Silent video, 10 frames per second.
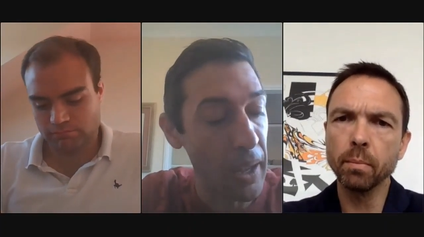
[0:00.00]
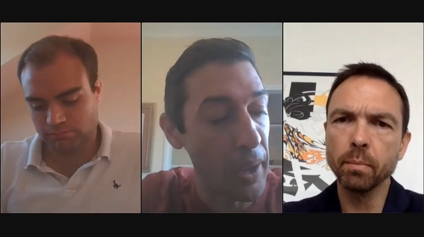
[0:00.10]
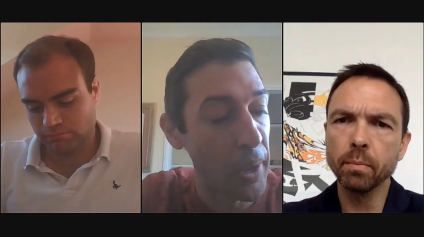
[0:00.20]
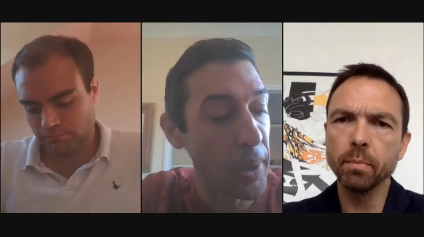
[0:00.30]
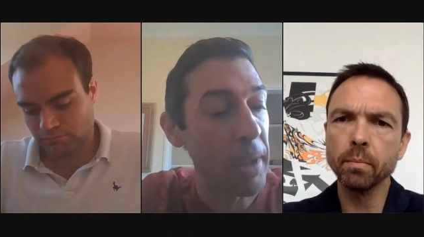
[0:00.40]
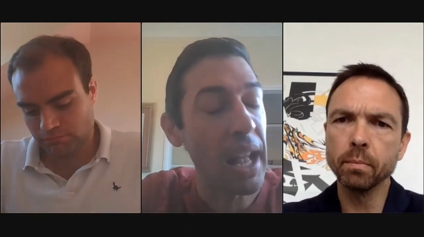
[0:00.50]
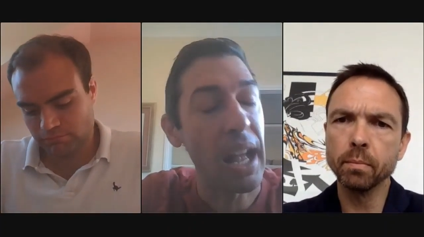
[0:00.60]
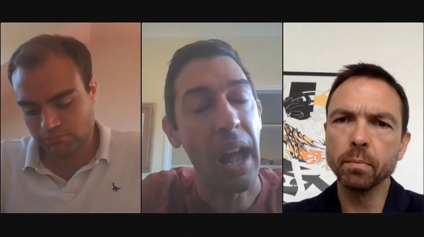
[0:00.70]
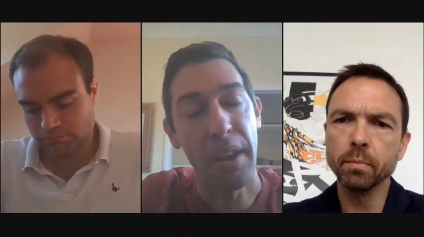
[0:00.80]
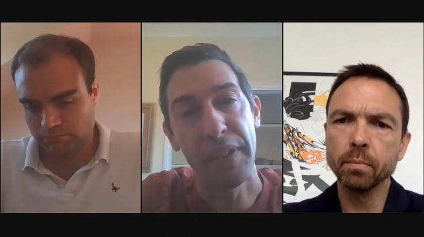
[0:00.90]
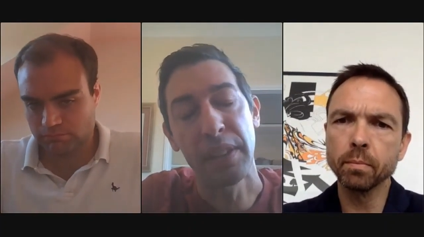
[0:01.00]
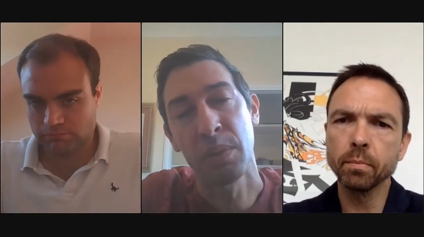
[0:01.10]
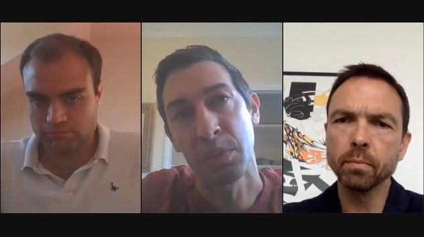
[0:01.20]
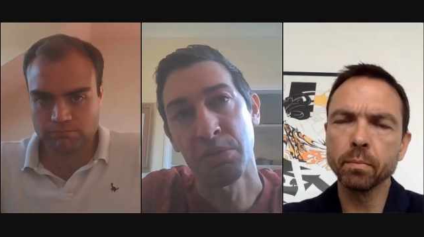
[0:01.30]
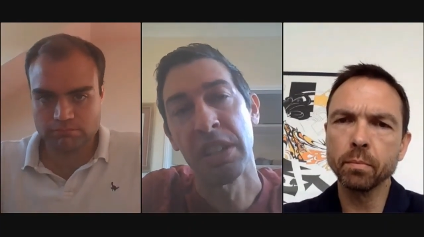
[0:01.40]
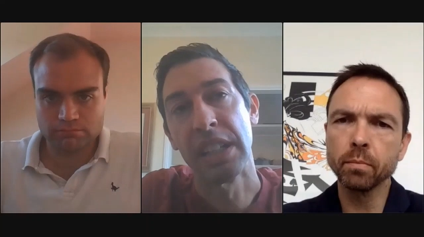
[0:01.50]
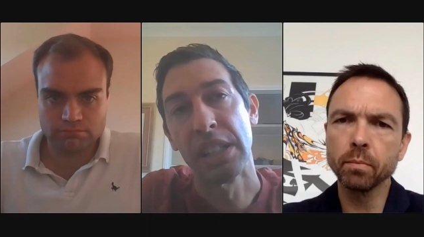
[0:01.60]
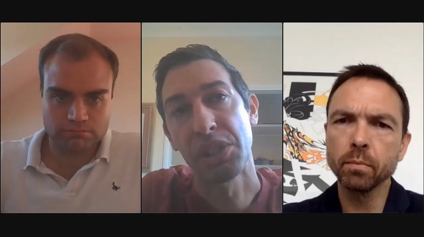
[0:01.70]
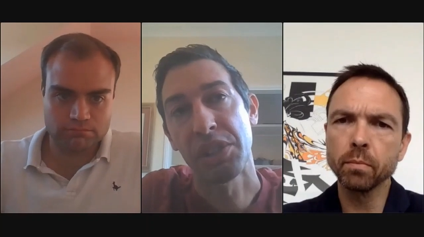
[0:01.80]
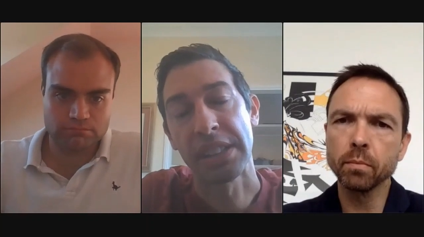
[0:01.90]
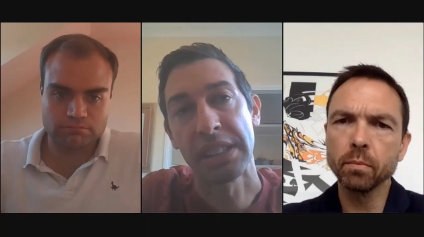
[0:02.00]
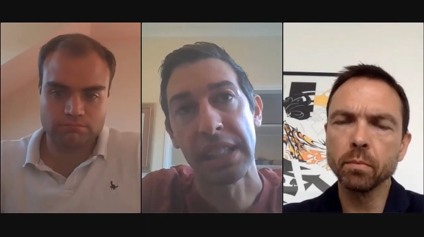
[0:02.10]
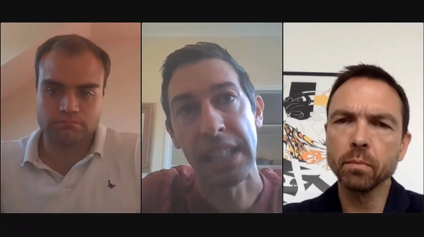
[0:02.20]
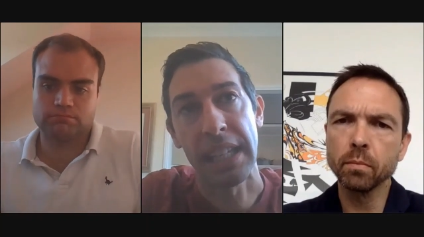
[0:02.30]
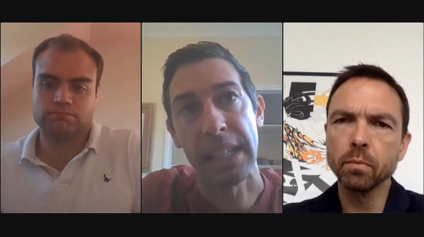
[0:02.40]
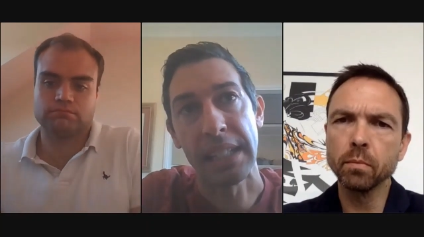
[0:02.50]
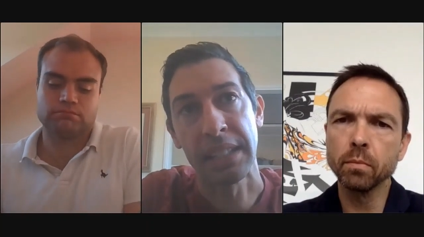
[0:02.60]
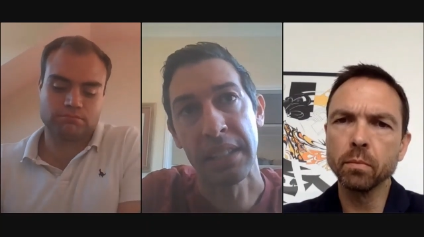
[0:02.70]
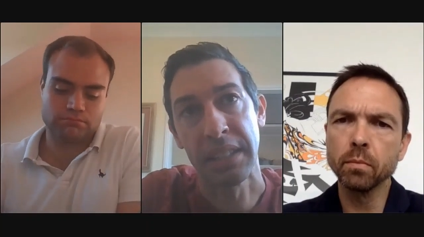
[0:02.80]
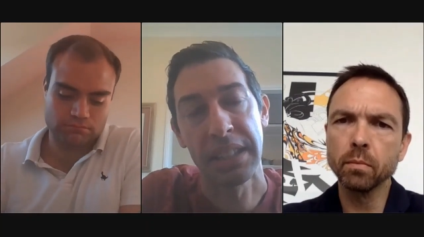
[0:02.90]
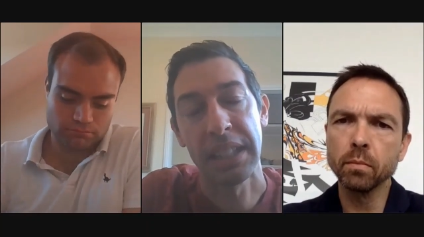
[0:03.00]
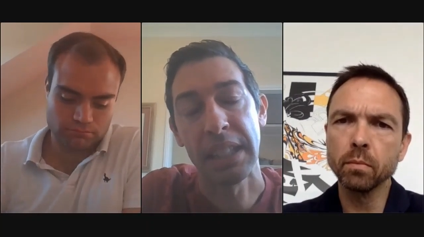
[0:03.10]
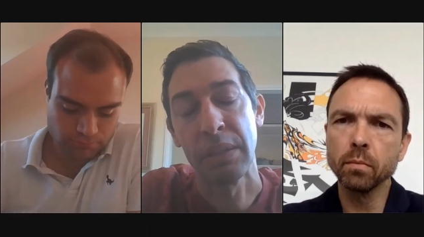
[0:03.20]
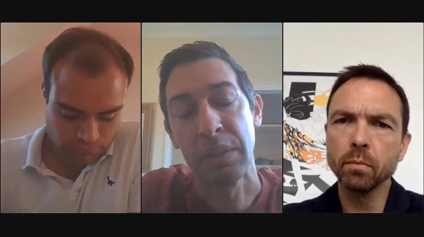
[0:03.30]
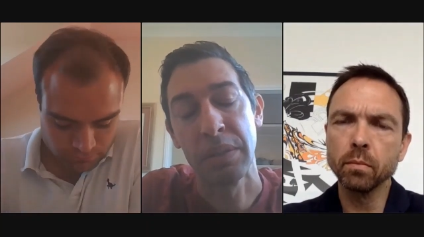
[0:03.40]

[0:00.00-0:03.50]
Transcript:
Speaker 1: um, and I think what's really interesting is going to see